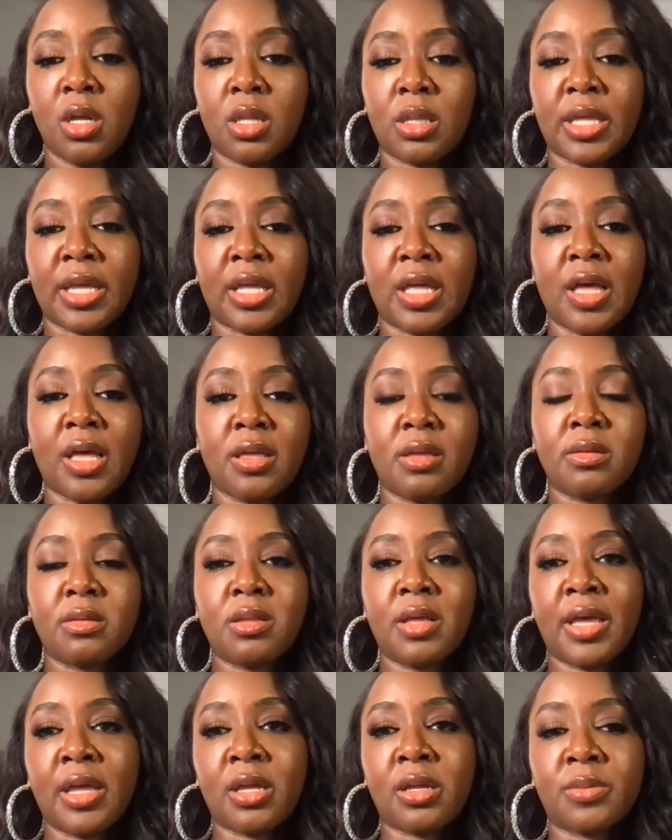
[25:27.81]
Like I
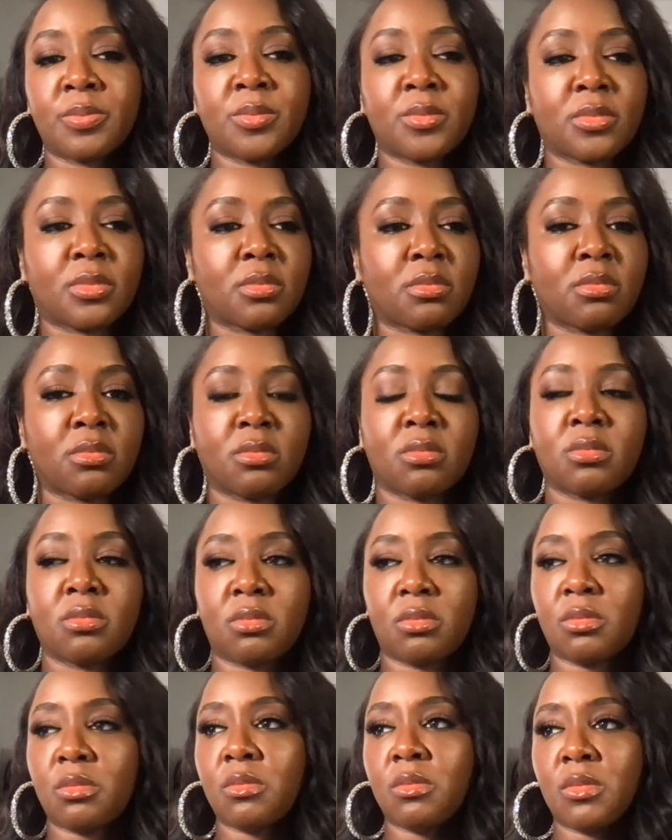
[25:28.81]
like
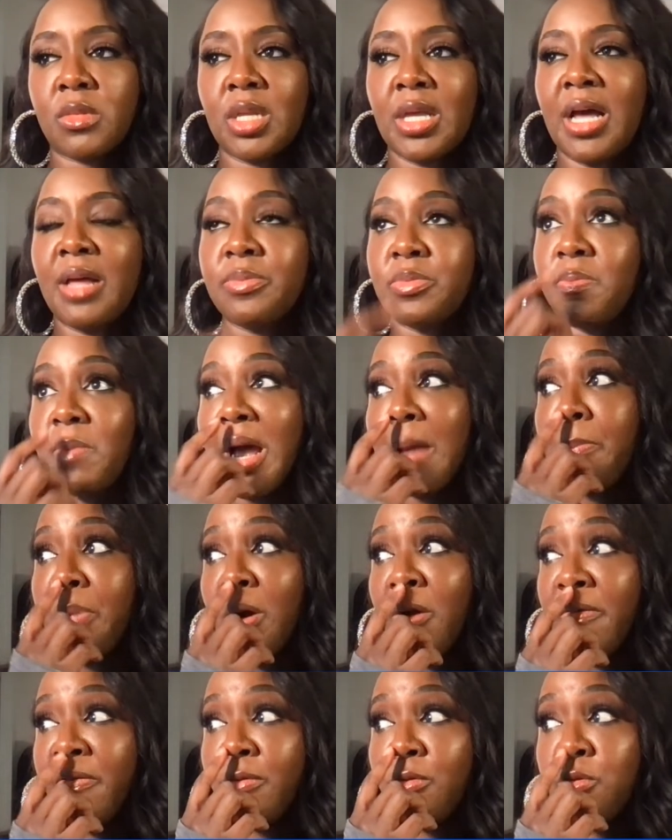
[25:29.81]
my
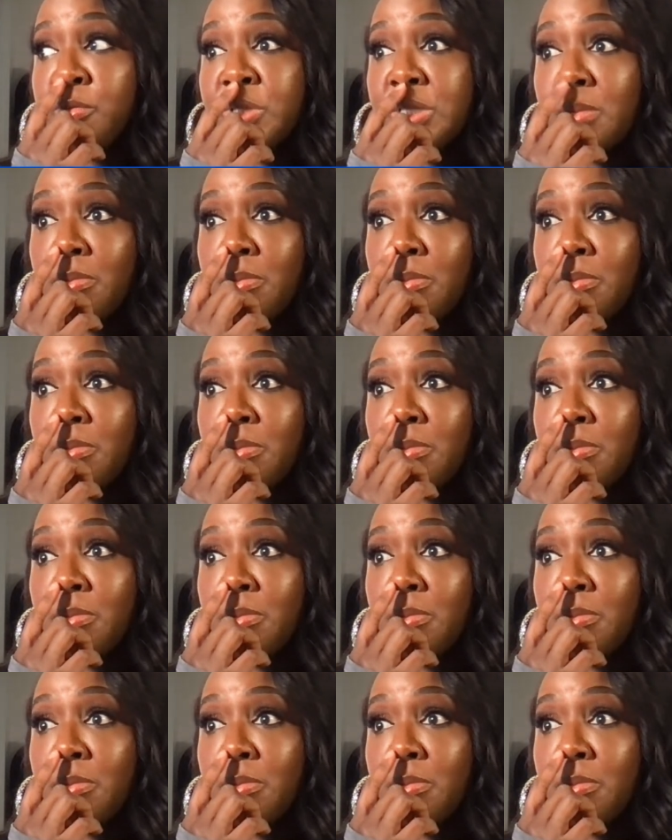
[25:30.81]
perfumes,